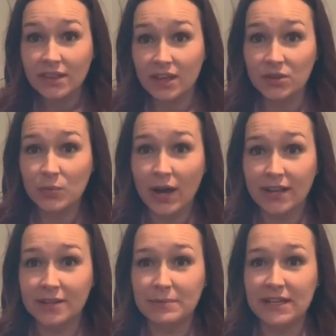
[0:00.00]
that you
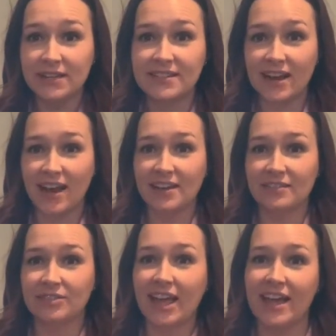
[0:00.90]
wanted me to kind
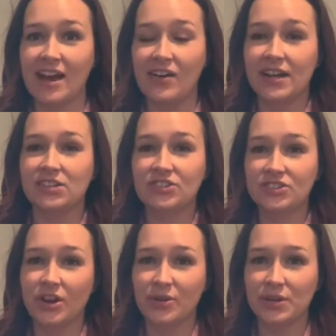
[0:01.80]
of lay out and
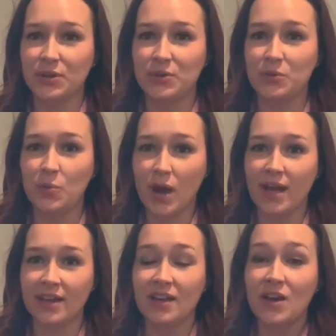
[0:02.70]
show you
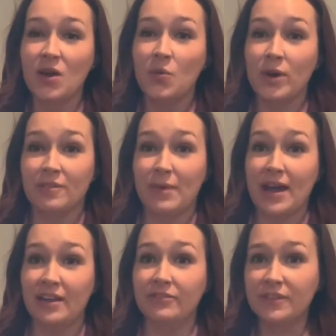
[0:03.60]
what one of
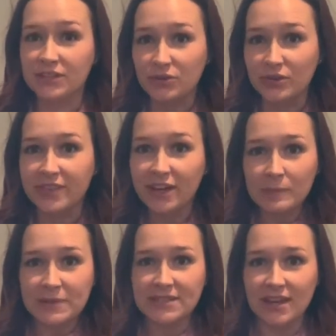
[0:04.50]
my physical
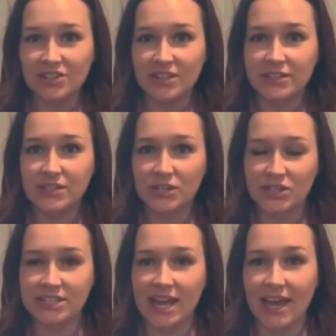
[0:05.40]
therapy sessions
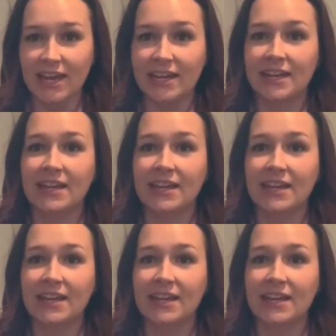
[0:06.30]
looks like